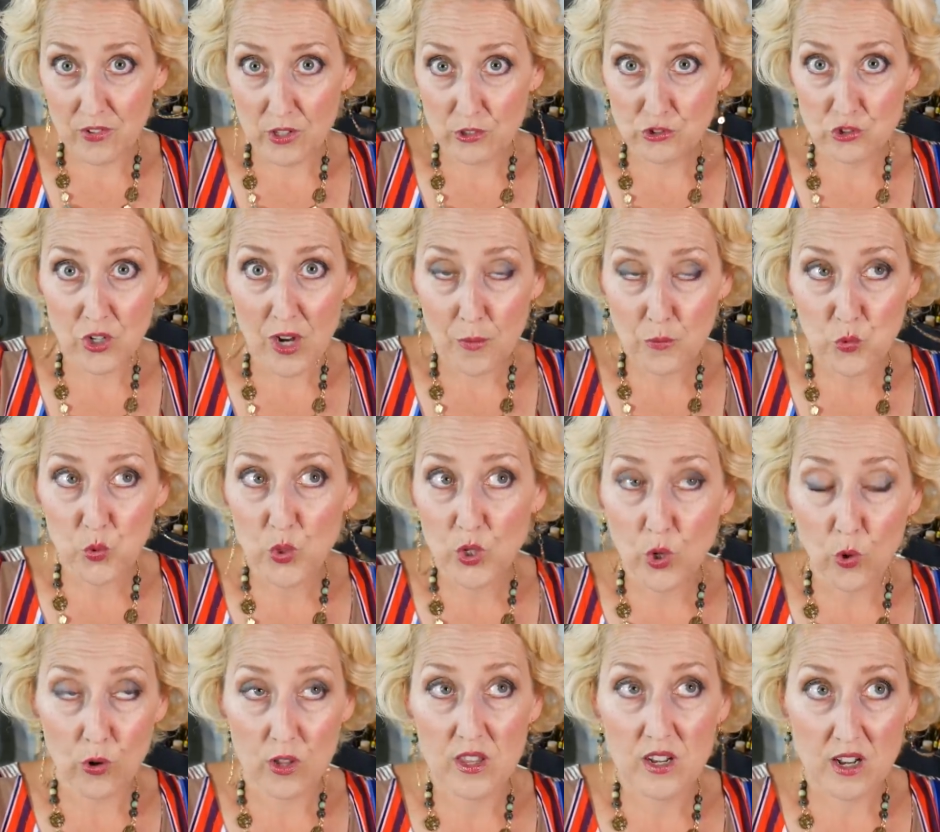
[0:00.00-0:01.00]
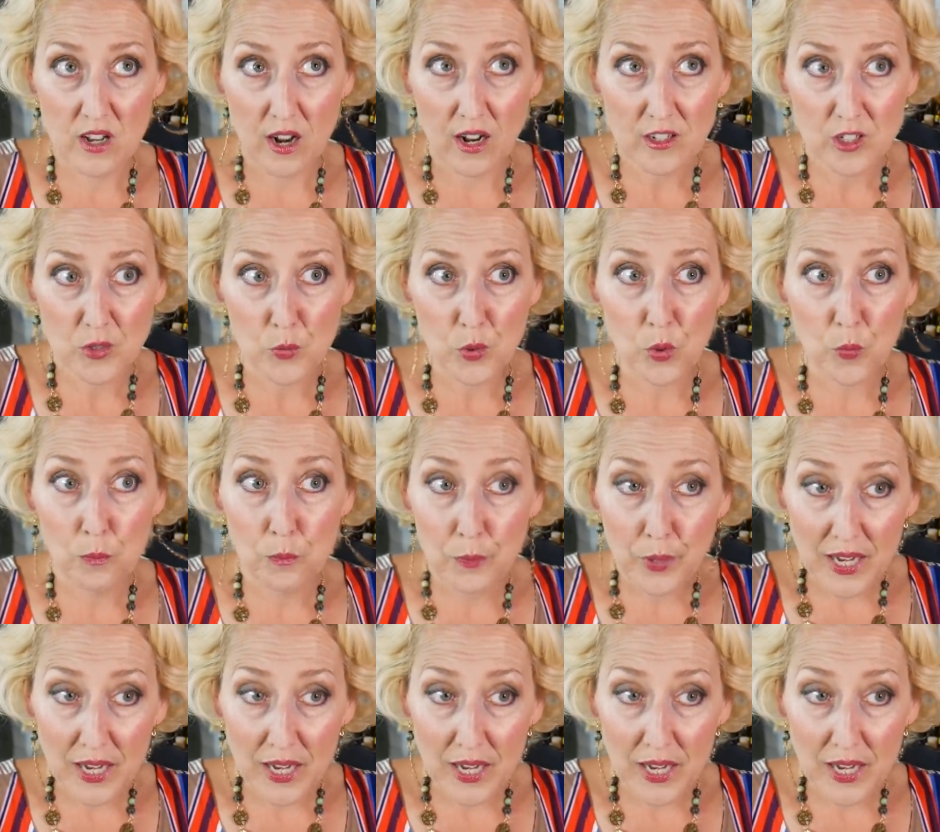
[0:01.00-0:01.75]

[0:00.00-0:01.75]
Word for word: for those drops wouldn't go to the deductible,